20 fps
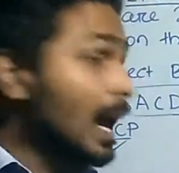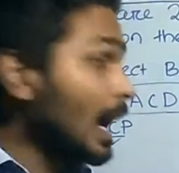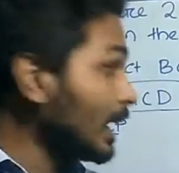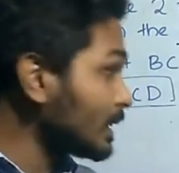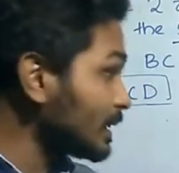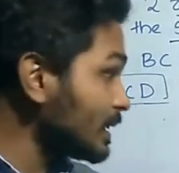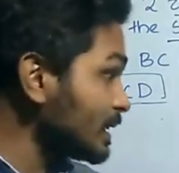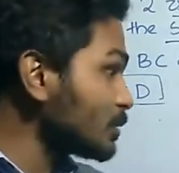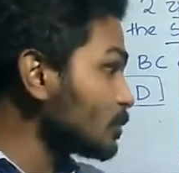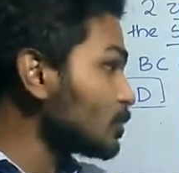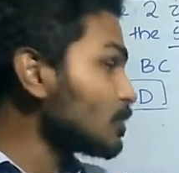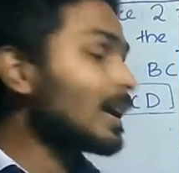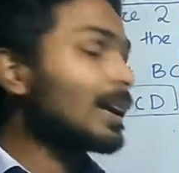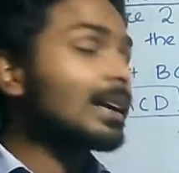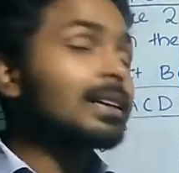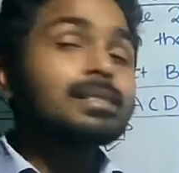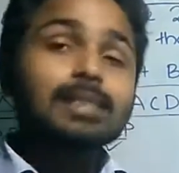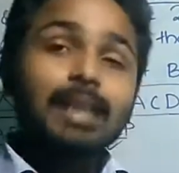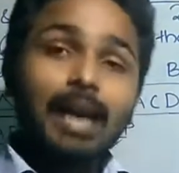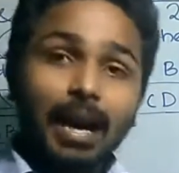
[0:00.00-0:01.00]
and these two
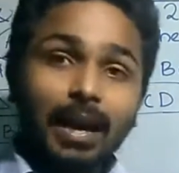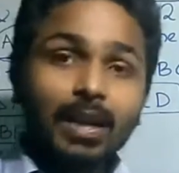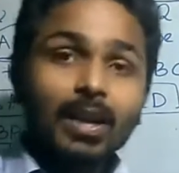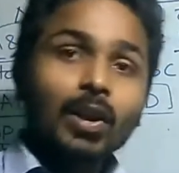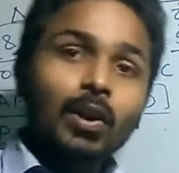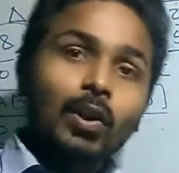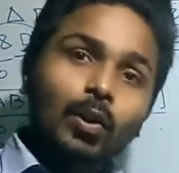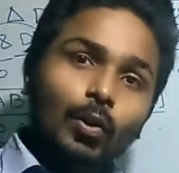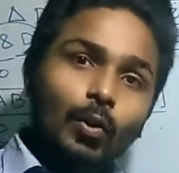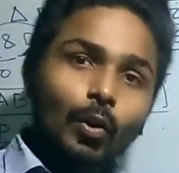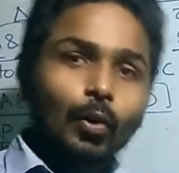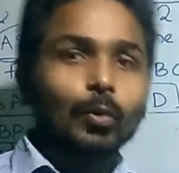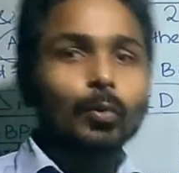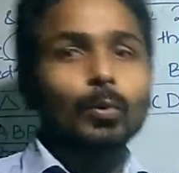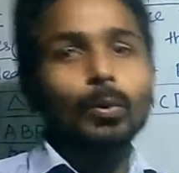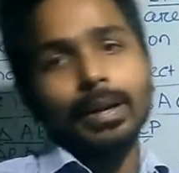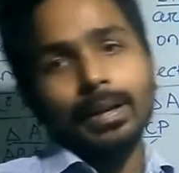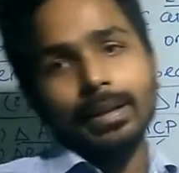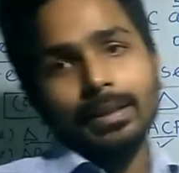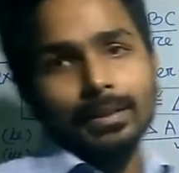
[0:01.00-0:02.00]
triangles are
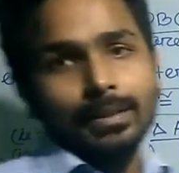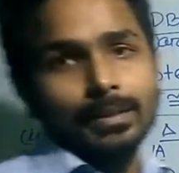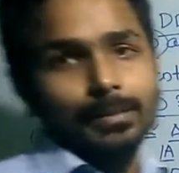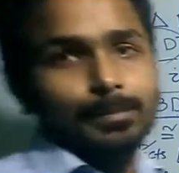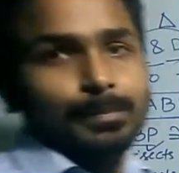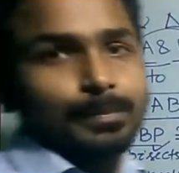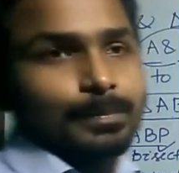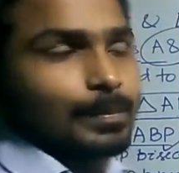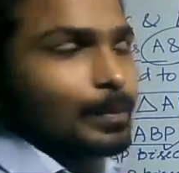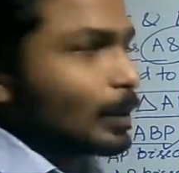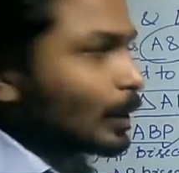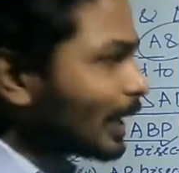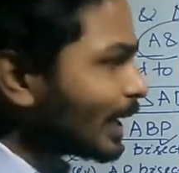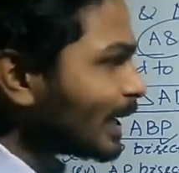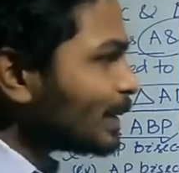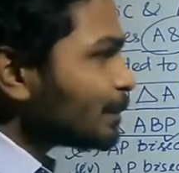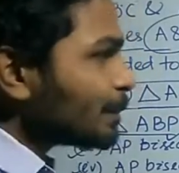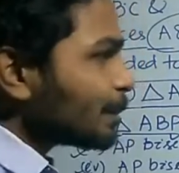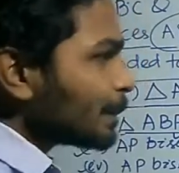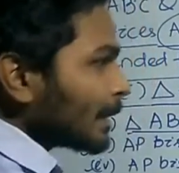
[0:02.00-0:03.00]
congruent.
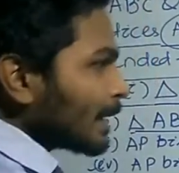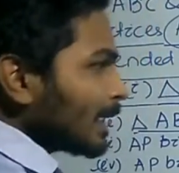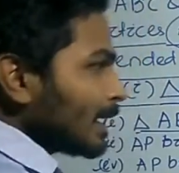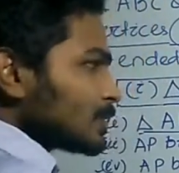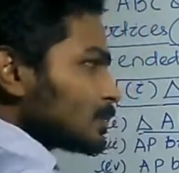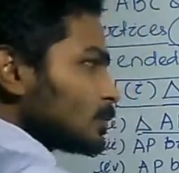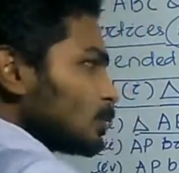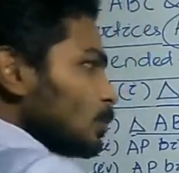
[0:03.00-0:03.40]
Okay?